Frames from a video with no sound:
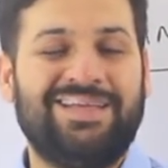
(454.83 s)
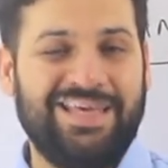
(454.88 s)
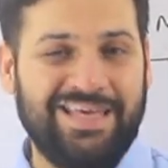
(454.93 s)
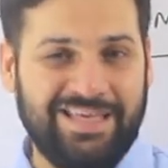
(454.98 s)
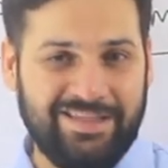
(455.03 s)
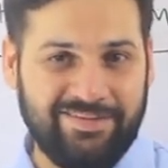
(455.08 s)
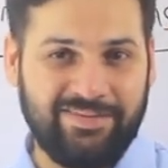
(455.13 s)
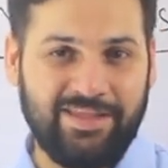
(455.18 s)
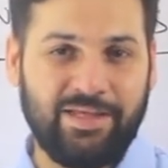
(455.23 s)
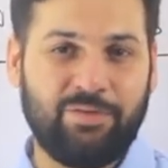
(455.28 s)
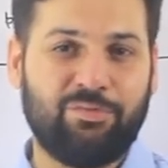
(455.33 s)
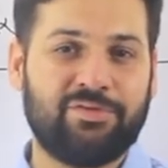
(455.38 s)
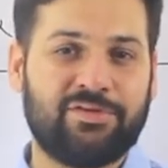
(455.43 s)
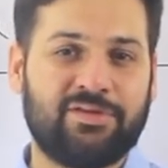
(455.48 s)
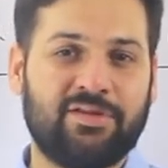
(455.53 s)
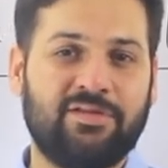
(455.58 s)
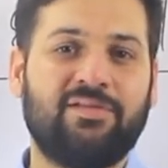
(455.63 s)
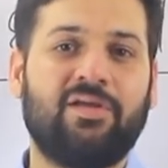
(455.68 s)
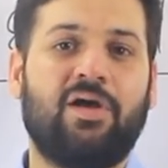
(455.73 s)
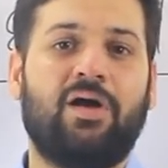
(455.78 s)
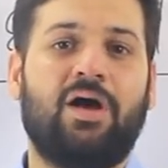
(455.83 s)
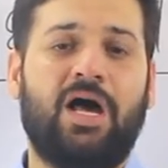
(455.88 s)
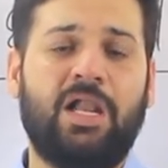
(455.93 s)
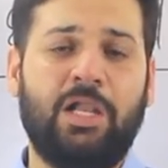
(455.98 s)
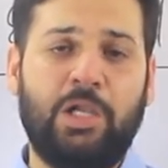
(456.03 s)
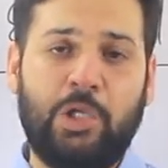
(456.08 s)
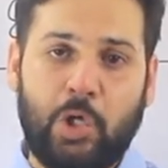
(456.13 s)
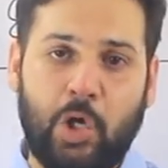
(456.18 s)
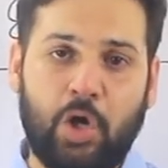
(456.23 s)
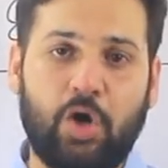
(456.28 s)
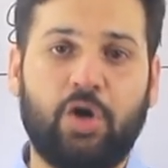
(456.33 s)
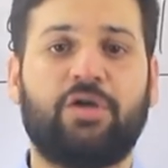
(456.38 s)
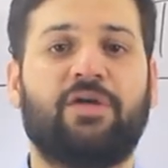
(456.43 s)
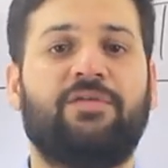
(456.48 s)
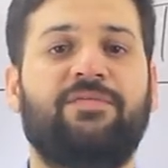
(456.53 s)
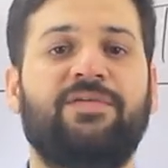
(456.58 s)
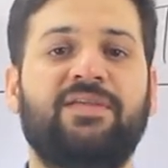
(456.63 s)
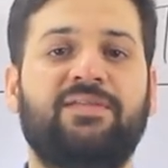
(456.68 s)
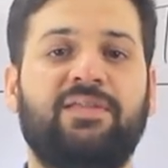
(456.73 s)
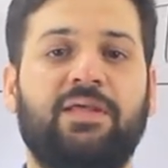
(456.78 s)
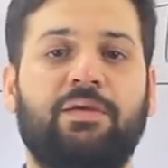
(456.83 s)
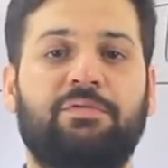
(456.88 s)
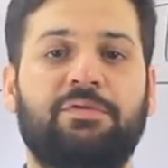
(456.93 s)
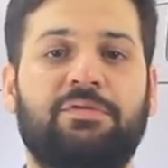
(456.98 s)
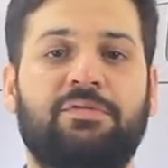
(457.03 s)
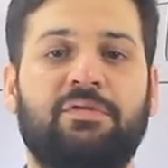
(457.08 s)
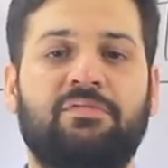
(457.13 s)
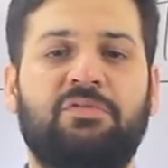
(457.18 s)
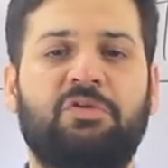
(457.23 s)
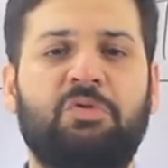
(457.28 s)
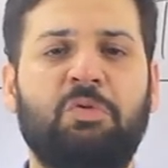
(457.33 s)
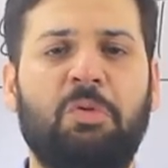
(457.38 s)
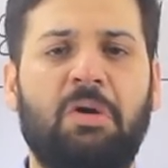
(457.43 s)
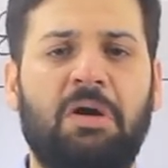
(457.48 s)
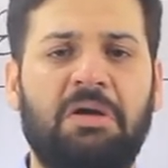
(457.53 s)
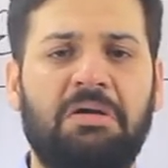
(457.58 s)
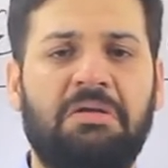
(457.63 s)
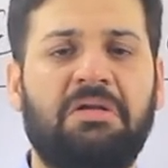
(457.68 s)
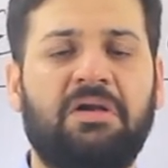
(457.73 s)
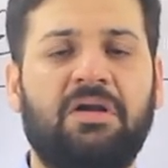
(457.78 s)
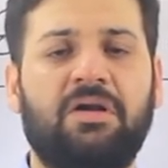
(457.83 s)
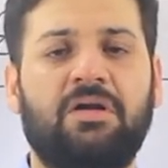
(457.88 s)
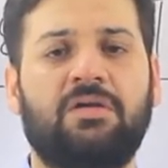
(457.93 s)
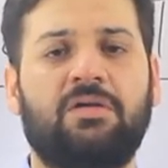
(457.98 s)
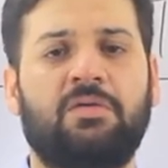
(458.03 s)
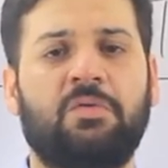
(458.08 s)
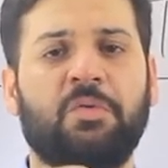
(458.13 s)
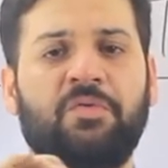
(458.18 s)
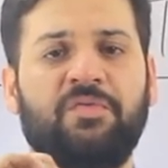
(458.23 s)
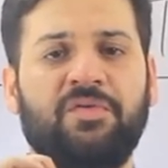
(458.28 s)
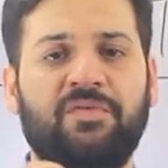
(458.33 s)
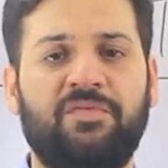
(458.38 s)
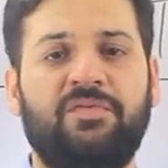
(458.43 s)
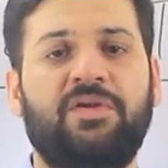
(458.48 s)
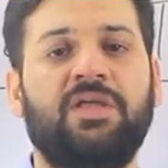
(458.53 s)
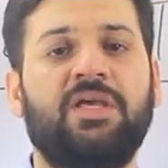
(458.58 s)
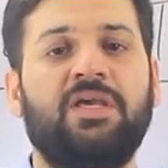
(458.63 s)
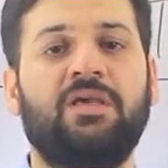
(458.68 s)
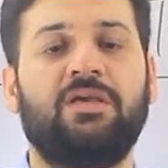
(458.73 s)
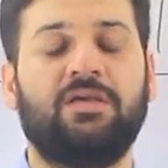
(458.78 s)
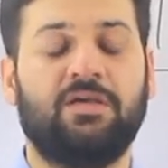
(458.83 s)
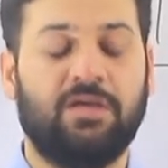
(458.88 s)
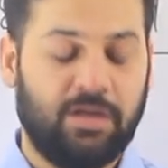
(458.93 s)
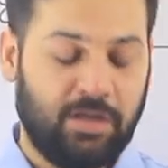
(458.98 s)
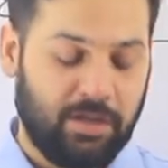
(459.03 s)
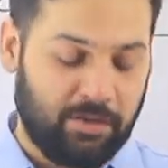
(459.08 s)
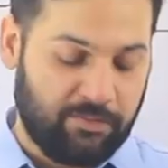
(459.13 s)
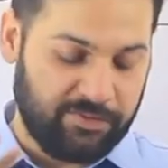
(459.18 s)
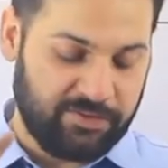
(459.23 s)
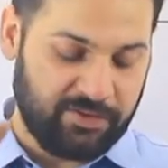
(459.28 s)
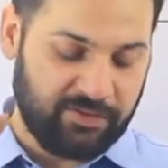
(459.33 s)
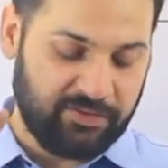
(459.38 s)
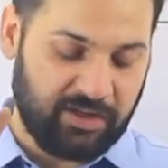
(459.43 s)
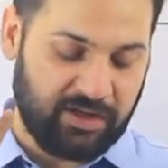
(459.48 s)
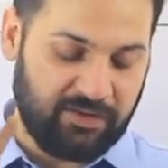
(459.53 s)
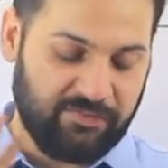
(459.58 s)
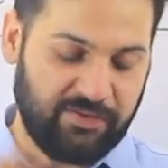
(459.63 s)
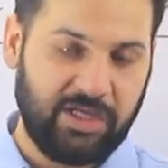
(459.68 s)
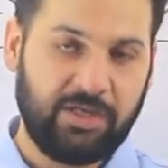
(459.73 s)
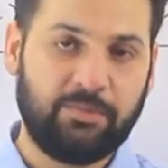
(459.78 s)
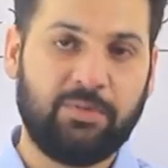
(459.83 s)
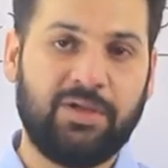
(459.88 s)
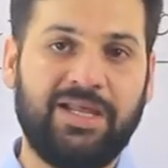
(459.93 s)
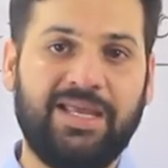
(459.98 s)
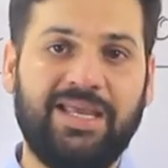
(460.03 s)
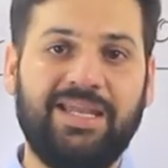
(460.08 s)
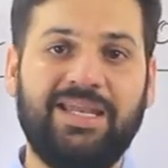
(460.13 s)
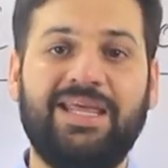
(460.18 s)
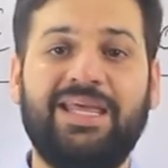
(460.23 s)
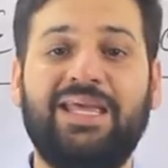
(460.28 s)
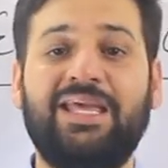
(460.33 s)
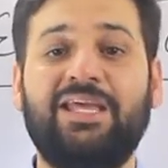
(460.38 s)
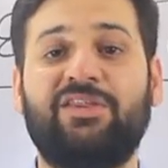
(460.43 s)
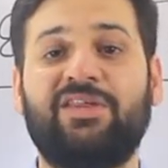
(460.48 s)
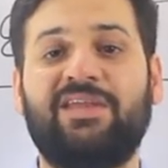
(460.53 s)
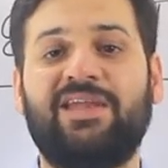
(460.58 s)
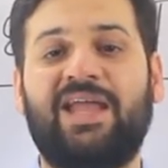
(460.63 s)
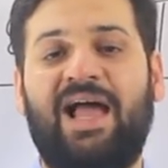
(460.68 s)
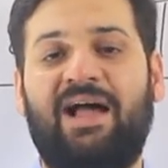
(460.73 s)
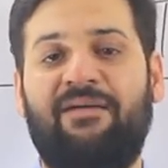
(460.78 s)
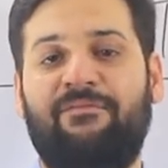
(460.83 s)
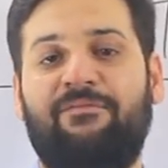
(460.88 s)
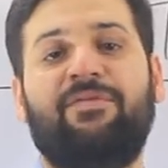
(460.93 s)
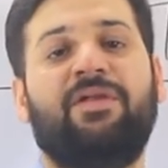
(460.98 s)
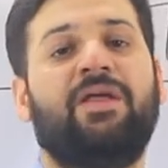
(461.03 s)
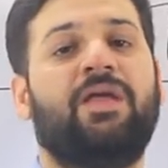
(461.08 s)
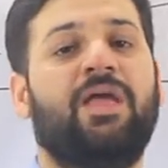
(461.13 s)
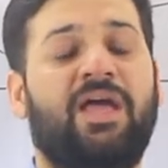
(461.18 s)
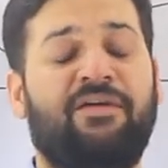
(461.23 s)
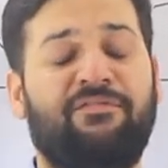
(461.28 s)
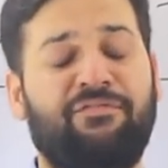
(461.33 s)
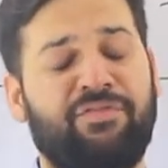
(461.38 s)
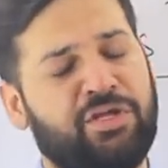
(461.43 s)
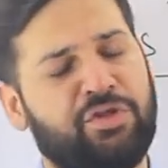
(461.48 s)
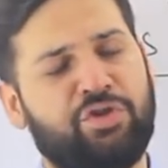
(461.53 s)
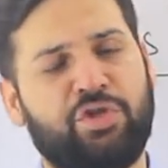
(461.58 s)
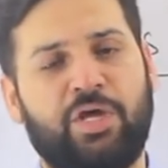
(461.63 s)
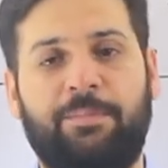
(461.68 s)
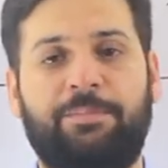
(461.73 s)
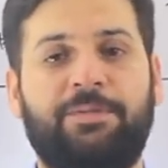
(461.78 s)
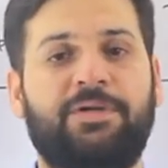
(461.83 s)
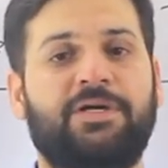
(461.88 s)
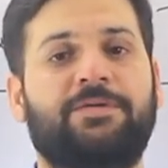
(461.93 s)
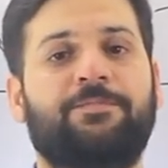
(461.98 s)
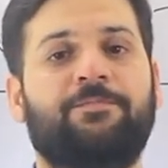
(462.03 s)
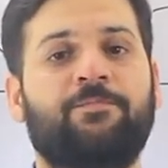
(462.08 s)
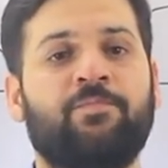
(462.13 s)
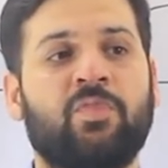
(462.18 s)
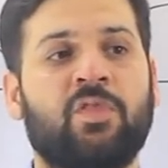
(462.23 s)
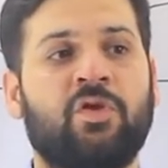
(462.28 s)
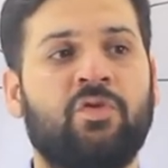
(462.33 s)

Easy questions, a lot of easy questions, 200, 250 questions are available in each and every chapter.